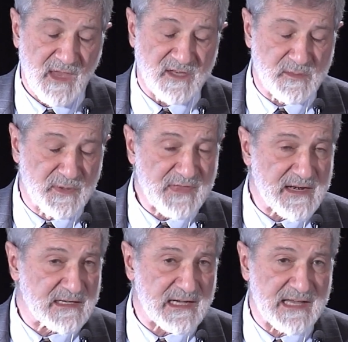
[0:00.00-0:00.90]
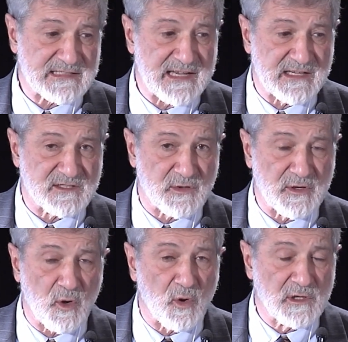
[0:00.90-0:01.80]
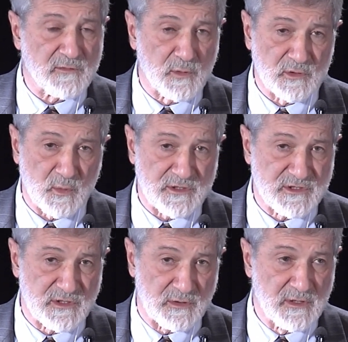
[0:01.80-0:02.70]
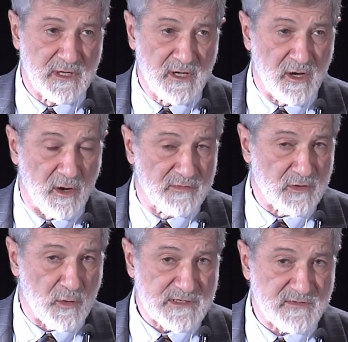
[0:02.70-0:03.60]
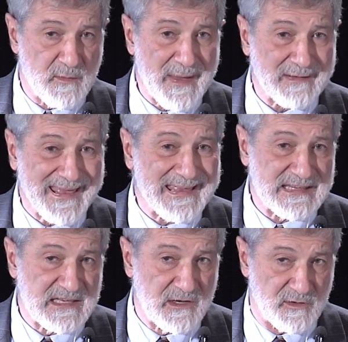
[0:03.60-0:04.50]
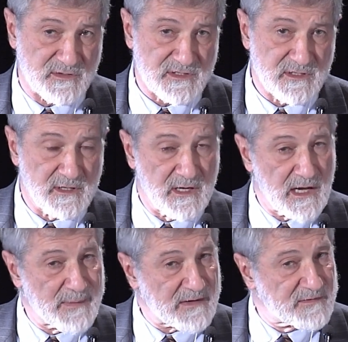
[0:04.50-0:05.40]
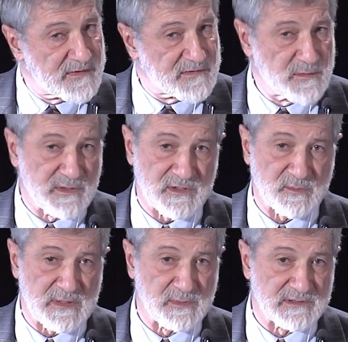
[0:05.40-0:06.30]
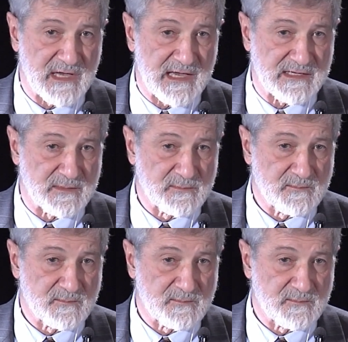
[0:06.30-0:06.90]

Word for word: And to put that in context, during all of World War II, over the course of about eight years, about 50 million people died.